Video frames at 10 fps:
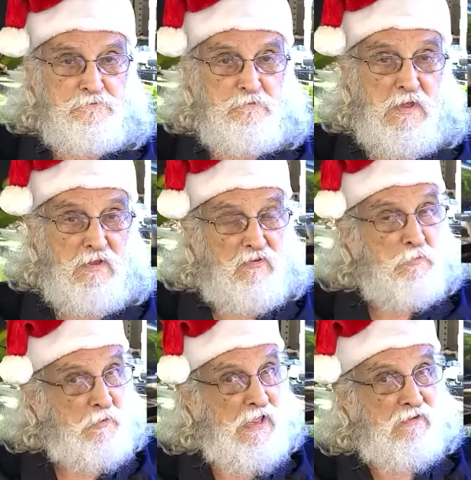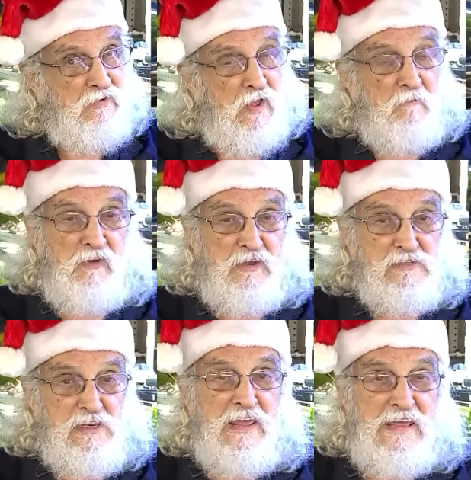because plants
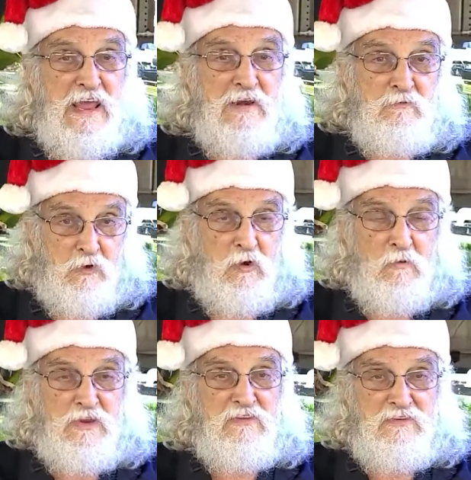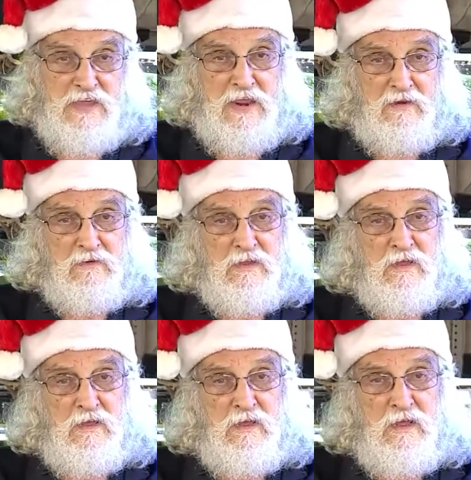obviously can grow in sand.
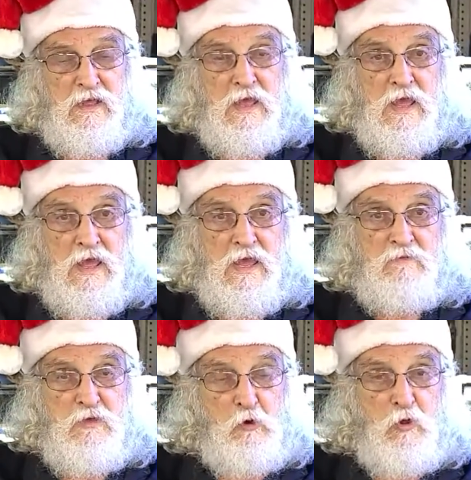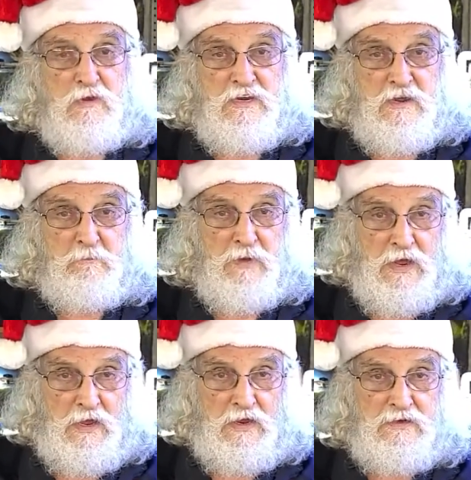If you look in a
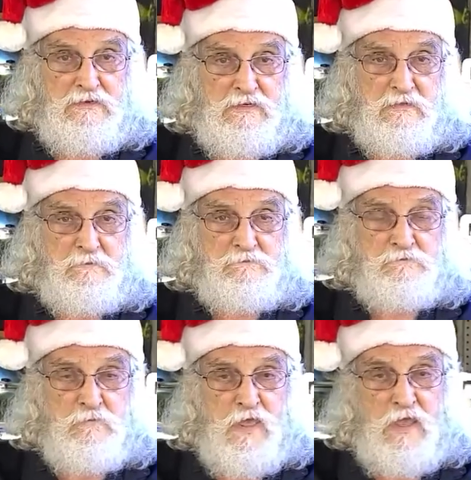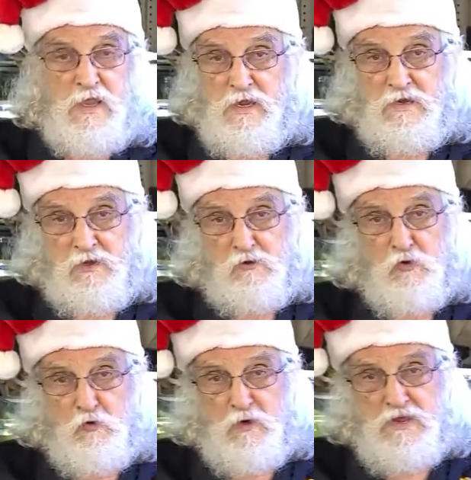pond, in a
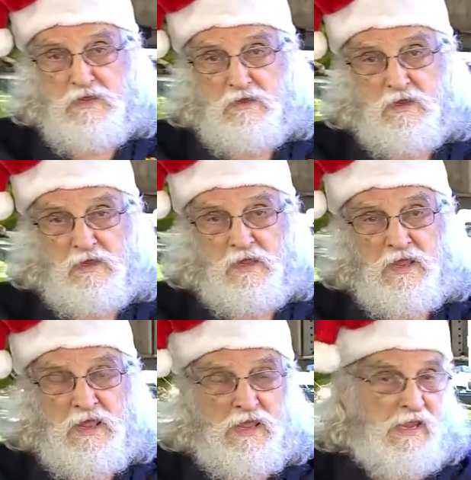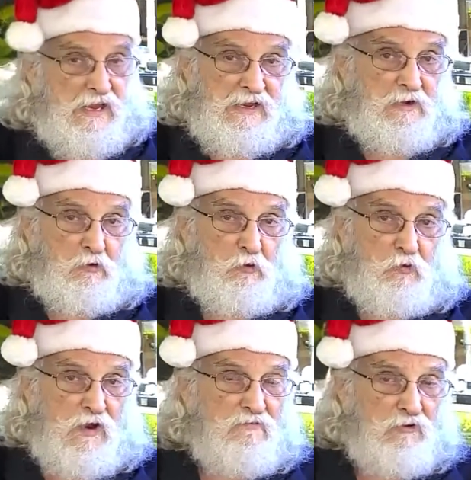creek, in a
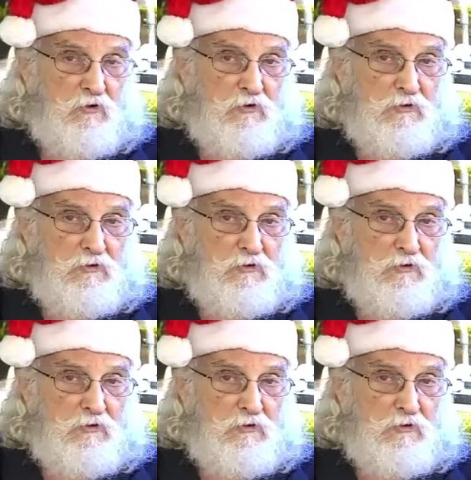river,